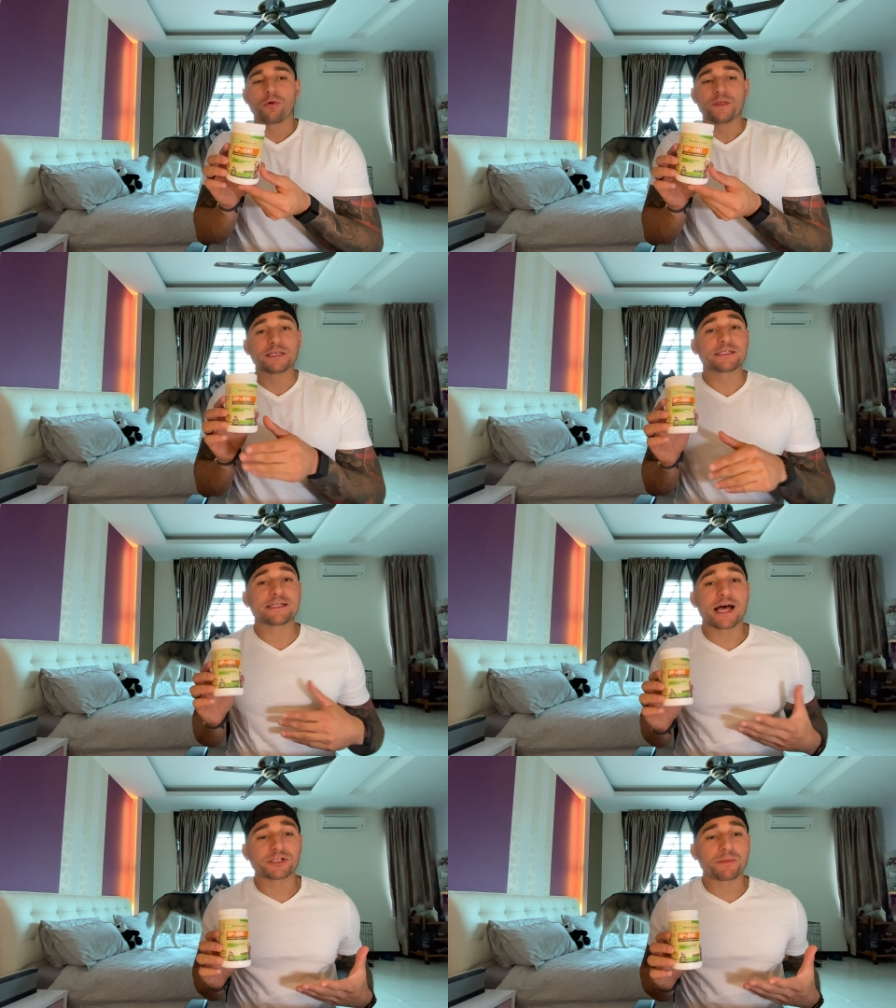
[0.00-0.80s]
this is
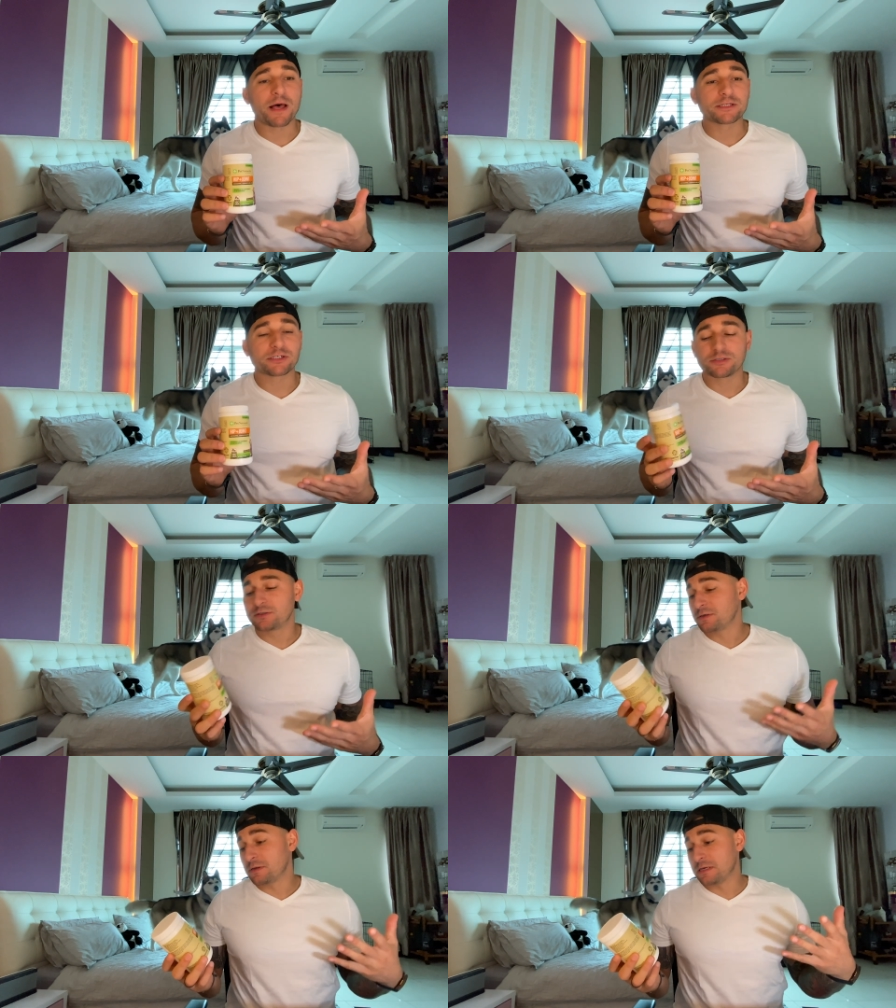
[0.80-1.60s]
not sponsored
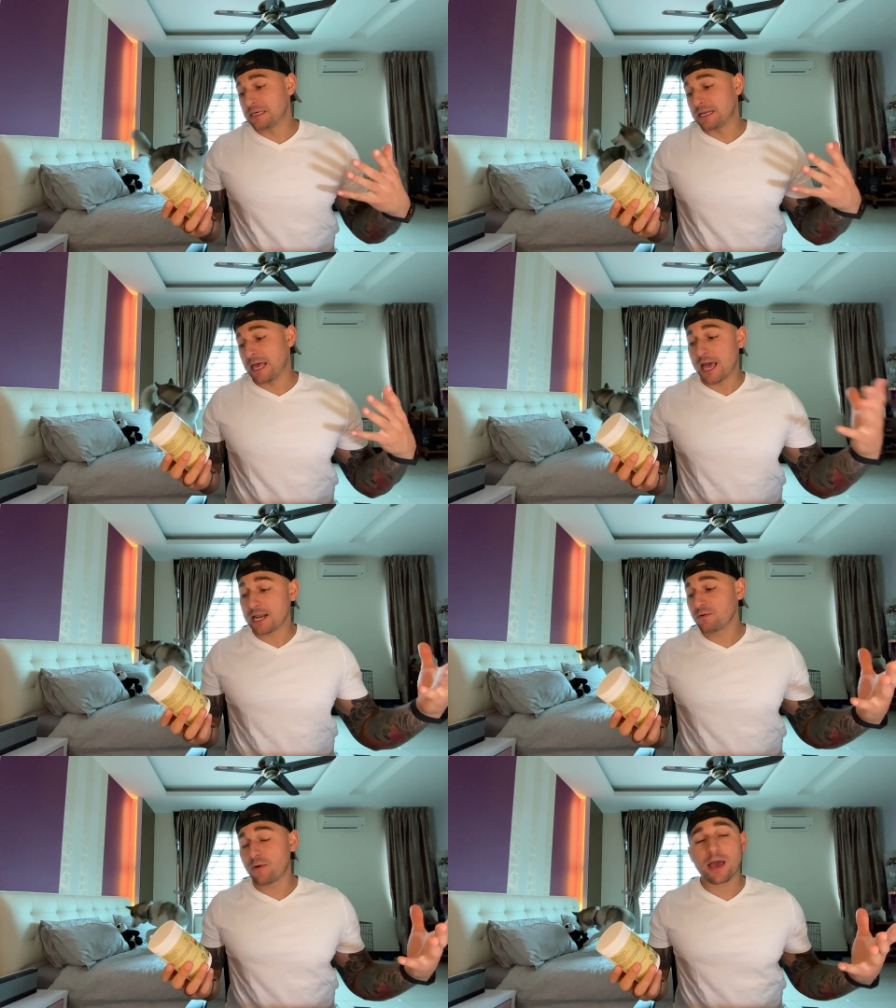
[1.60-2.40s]
in
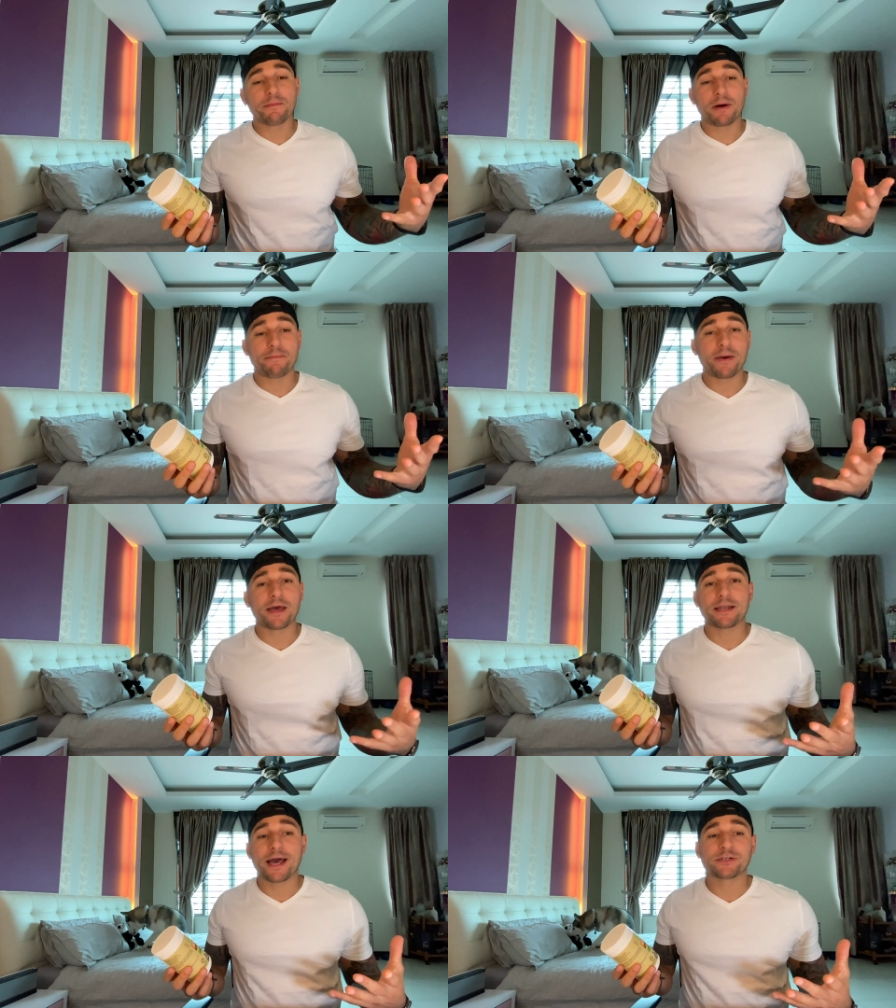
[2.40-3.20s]
any way by
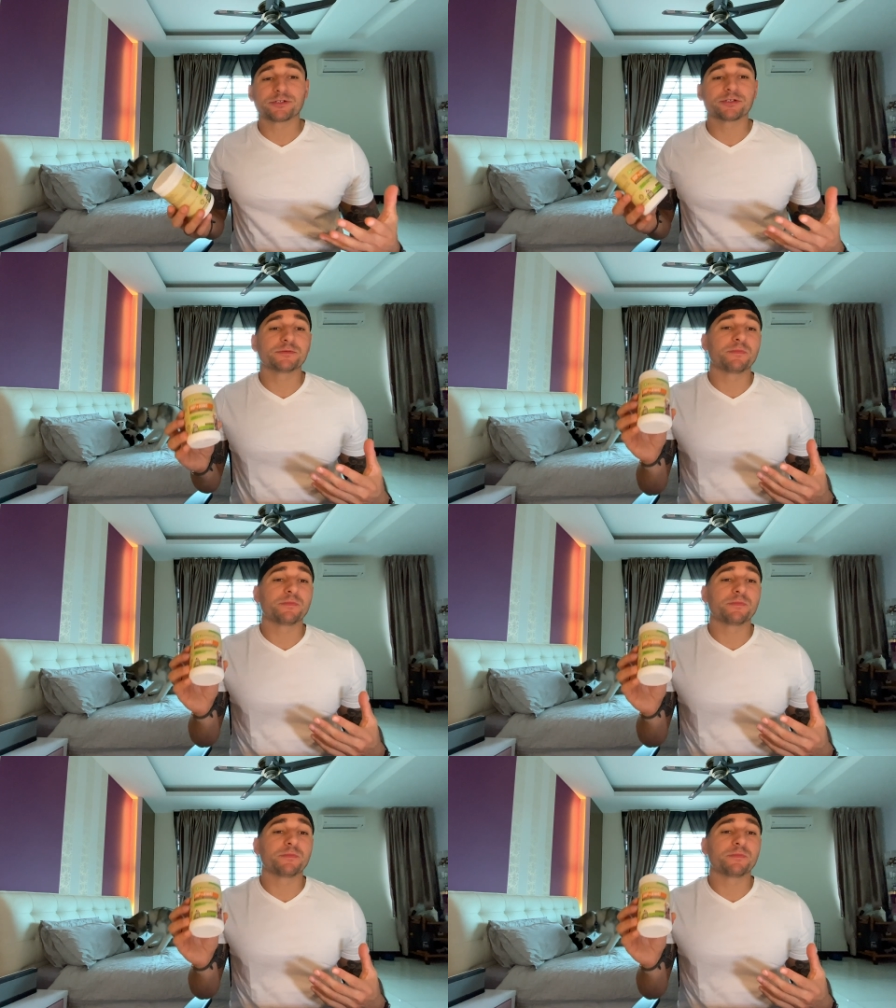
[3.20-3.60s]
Pet Naturals,